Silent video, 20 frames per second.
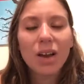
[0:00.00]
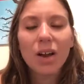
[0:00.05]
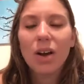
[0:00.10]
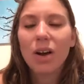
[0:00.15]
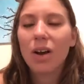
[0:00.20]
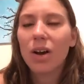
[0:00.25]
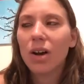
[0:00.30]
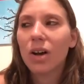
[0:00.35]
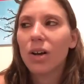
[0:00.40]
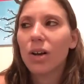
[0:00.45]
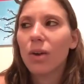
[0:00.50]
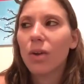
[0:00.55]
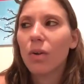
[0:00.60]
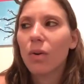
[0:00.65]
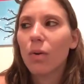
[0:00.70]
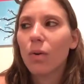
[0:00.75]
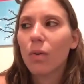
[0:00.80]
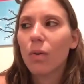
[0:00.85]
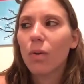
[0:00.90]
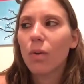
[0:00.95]
on
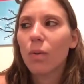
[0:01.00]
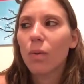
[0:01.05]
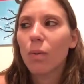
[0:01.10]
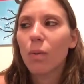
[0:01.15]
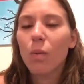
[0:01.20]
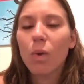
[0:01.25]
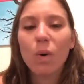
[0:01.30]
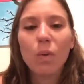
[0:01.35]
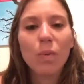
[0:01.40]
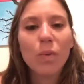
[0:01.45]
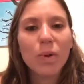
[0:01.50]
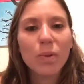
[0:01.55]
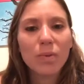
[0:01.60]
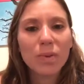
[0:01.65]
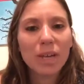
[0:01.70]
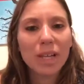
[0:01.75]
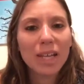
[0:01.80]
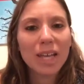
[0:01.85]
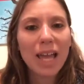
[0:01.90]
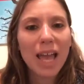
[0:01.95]
what we
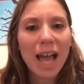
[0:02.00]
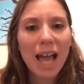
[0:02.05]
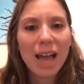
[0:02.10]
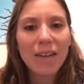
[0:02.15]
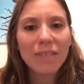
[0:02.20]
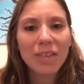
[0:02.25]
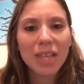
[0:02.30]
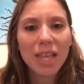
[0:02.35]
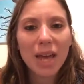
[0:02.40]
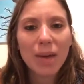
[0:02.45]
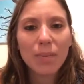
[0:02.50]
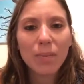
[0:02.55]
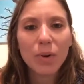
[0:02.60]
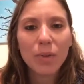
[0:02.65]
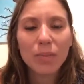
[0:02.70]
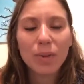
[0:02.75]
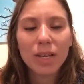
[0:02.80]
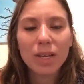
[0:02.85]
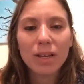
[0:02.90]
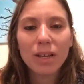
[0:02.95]
really have in that
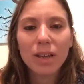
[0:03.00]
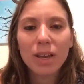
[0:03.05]
moment.